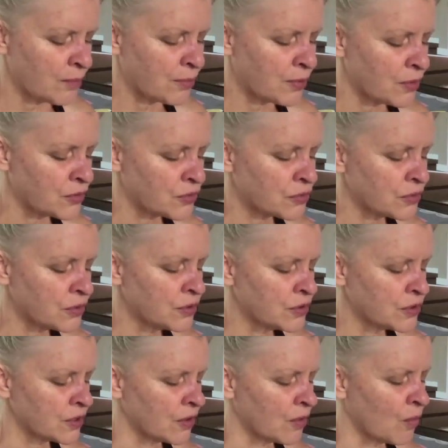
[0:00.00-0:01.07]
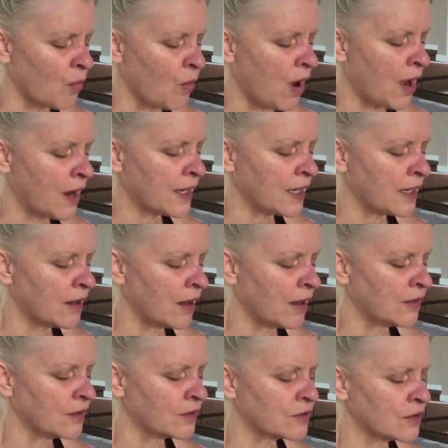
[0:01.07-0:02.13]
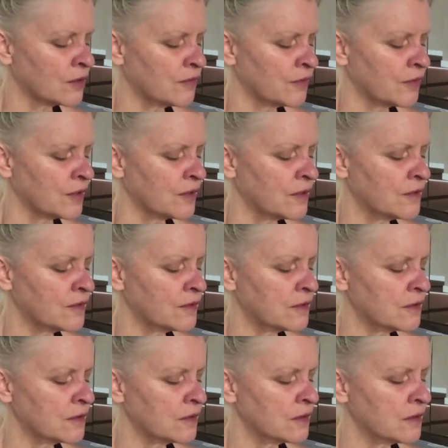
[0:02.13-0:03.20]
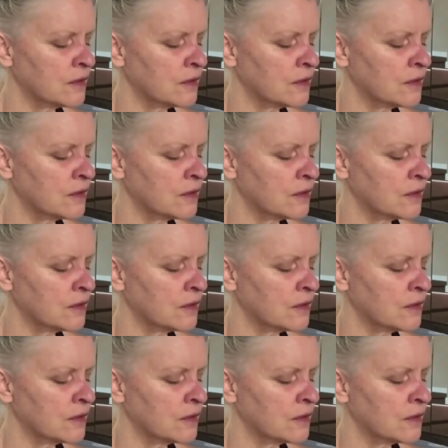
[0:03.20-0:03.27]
protrusion walking on the surface.